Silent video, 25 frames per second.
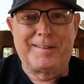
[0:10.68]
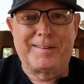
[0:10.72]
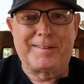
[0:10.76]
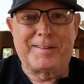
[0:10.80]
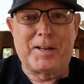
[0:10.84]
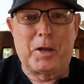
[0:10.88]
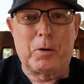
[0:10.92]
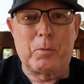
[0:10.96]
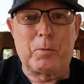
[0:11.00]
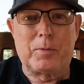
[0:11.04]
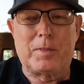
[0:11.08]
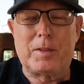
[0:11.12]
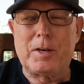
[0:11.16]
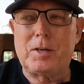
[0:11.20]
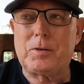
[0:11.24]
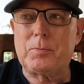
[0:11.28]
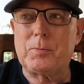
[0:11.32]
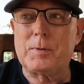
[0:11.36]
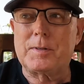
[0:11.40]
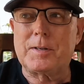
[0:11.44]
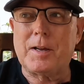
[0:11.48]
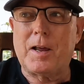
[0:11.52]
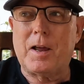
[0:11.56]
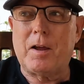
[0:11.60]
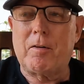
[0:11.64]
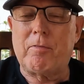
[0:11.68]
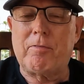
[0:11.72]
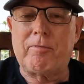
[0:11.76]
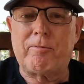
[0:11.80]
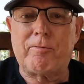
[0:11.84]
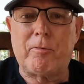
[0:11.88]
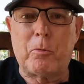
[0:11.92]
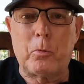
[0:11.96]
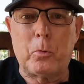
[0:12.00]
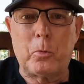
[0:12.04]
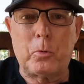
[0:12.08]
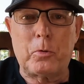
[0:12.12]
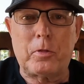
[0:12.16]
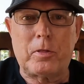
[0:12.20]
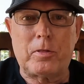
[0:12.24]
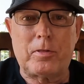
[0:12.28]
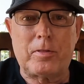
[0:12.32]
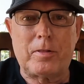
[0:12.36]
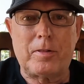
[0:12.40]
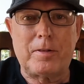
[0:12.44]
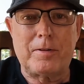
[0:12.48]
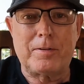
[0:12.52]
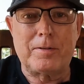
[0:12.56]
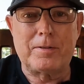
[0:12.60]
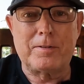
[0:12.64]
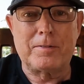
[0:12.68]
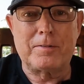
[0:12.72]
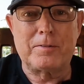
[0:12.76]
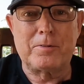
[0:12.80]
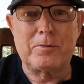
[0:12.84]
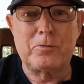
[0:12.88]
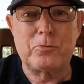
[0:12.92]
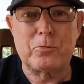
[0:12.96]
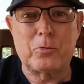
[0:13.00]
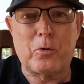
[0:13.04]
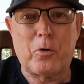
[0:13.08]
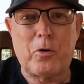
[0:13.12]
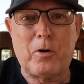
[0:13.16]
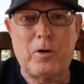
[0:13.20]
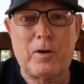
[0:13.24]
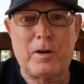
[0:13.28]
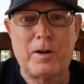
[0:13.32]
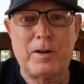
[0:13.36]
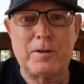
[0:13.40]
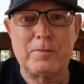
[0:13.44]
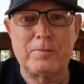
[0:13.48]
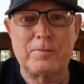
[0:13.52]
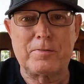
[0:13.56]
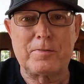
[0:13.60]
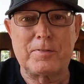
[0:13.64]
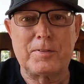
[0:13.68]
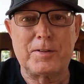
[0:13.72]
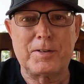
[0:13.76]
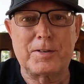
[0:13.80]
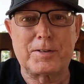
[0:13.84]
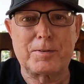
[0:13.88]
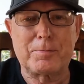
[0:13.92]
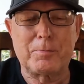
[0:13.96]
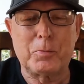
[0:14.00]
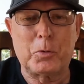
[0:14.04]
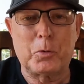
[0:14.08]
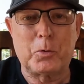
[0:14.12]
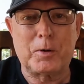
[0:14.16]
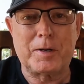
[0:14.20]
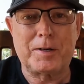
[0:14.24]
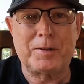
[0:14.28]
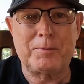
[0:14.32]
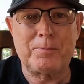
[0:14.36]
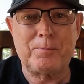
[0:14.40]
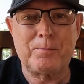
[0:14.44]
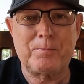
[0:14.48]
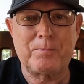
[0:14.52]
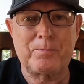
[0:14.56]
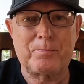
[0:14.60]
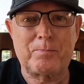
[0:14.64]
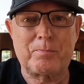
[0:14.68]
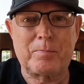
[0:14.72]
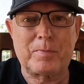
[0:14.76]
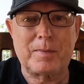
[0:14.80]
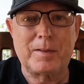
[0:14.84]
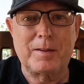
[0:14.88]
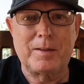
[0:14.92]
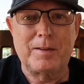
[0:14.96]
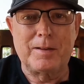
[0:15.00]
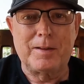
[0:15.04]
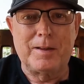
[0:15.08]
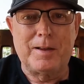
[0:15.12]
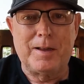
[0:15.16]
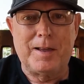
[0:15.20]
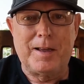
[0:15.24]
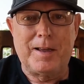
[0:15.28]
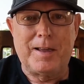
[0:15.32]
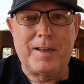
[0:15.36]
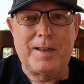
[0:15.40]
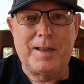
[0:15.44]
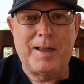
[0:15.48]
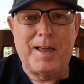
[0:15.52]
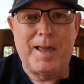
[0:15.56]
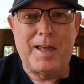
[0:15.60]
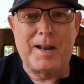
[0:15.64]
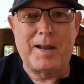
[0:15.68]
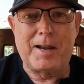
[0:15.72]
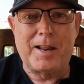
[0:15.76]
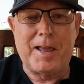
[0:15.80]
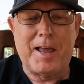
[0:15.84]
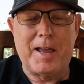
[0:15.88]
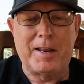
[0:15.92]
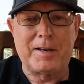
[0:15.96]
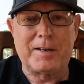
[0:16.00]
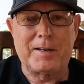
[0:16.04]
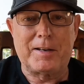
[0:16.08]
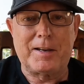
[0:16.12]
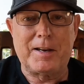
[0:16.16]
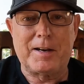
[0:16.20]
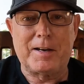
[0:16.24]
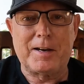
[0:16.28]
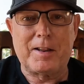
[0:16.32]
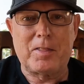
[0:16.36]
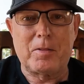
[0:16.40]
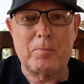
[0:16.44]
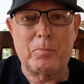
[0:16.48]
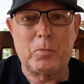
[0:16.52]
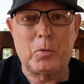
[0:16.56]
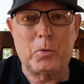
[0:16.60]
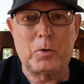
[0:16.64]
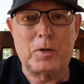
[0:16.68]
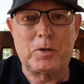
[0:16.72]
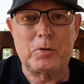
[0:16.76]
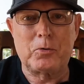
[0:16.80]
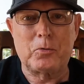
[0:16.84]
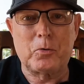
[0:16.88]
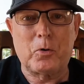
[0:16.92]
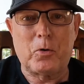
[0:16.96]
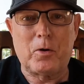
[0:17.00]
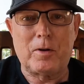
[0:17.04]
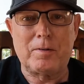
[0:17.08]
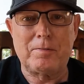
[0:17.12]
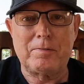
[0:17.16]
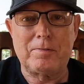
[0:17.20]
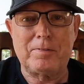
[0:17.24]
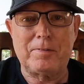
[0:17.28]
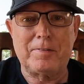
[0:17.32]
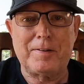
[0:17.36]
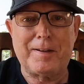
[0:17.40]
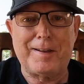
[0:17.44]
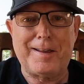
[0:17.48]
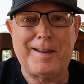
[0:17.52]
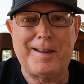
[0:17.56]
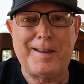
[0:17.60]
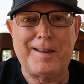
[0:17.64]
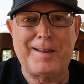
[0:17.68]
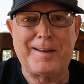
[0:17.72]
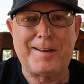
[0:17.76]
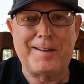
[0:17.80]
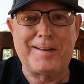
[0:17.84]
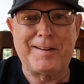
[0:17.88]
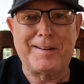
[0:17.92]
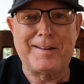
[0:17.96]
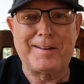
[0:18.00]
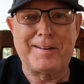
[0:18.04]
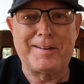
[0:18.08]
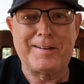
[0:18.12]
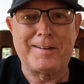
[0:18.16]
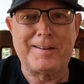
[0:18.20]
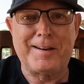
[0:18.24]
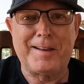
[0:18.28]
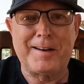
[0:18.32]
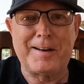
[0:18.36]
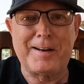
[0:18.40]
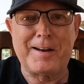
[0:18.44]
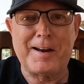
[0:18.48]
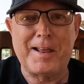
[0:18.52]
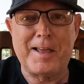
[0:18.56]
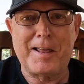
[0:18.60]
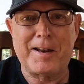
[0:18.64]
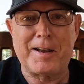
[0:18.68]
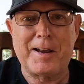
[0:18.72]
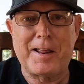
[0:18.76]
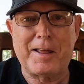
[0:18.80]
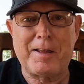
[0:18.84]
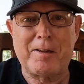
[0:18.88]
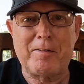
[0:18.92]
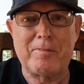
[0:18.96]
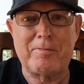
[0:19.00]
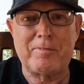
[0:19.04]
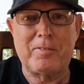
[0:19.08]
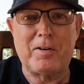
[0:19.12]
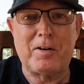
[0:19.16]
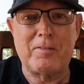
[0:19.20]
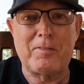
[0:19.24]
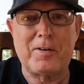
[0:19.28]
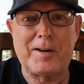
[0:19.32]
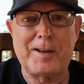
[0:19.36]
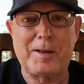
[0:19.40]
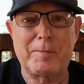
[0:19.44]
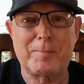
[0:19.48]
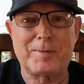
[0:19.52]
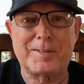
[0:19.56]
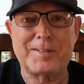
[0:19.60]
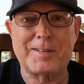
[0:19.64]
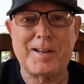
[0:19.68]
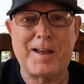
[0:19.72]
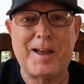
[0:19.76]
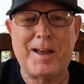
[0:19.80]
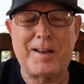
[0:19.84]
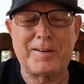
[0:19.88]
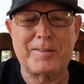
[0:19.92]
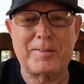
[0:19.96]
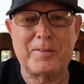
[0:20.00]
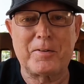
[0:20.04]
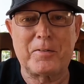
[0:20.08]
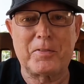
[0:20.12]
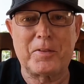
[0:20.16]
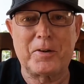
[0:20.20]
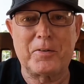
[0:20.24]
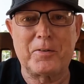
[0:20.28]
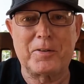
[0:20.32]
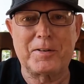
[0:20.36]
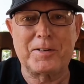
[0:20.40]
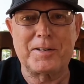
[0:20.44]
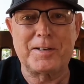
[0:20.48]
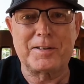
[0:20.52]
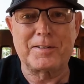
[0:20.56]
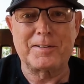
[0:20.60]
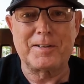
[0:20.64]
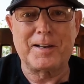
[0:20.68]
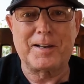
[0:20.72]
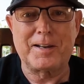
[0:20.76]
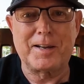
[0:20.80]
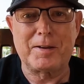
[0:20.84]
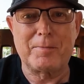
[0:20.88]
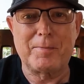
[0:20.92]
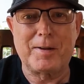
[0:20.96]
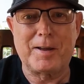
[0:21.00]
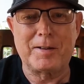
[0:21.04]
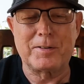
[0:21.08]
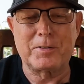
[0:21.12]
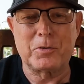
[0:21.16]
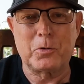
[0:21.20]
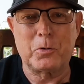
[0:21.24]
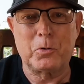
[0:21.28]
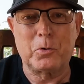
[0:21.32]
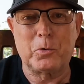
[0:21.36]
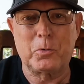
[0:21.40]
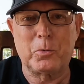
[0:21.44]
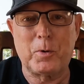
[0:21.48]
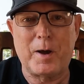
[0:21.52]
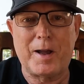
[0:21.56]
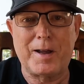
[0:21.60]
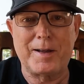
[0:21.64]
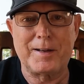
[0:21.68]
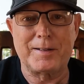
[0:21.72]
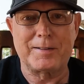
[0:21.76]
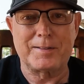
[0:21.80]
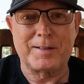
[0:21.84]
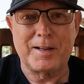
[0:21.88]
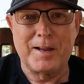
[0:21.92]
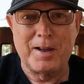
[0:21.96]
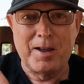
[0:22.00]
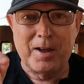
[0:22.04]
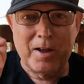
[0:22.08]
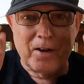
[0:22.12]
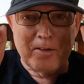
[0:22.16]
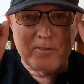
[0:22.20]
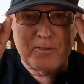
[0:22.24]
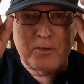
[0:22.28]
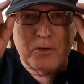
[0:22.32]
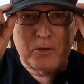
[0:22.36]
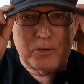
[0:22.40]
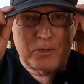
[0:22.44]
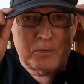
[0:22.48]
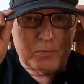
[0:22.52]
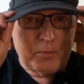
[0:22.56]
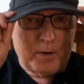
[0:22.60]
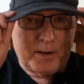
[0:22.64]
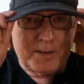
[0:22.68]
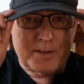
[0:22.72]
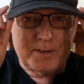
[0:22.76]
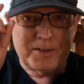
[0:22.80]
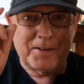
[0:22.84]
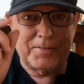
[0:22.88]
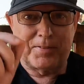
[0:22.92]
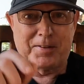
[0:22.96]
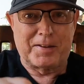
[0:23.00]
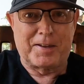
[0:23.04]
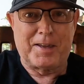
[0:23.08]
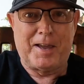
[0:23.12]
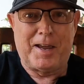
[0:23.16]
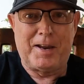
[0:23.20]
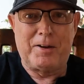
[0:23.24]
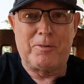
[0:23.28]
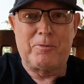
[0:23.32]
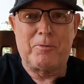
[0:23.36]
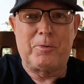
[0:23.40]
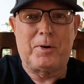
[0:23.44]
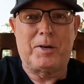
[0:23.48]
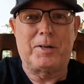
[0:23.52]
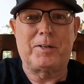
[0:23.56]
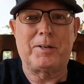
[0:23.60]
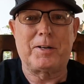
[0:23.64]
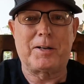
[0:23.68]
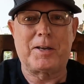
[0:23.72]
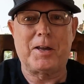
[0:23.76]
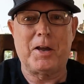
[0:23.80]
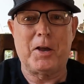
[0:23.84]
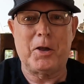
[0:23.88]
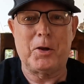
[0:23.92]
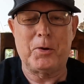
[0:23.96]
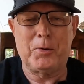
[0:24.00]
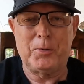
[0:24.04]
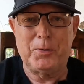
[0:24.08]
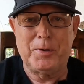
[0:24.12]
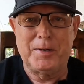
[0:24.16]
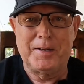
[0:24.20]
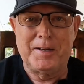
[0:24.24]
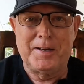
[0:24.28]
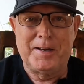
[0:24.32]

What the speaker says: So this was our 4th drive this morning. Headed out, get another morning drive and headed out at our 5 AM start. Got there at 6 AM as always. First ones at the gate, ready to go.